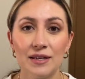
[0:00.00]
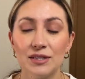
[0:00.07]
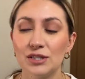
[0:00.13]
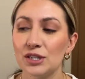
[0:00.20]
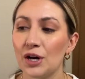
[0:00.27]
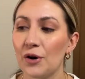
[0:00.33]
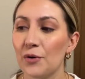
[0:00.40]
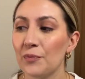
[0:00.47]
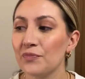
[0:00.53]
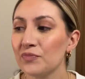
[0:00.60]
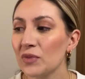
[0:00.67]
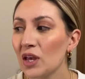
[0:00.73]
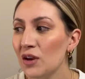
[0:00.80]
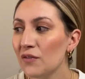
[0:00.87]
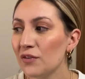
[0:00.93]
So
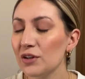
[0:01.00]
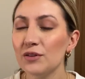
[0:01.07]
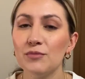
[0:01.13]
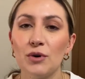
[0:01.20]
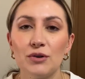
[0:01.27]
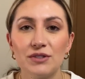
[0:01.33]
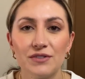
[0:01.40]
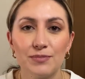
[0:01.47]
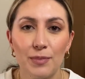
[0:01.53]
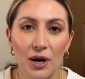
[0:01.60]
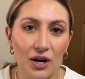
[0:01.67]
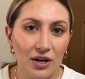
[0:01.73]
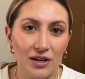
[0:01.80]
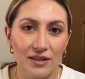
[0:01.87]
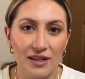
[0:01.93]
for the most
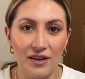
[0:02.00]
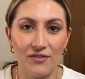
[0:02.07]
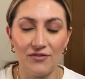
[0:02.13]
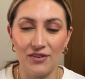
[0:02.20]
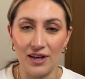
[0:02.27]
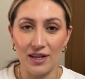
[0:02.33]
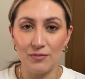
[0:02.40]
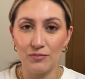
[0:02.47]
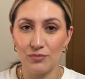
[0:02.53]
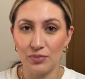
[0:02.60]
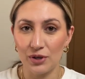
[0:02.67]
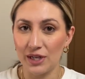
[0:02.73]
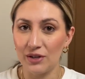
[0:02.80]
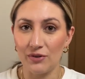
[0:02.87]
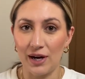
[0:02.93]
part, they fit
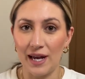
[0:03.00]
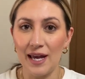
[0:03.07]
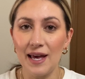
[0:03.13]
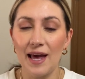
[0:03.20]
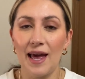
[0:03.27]
pretty great.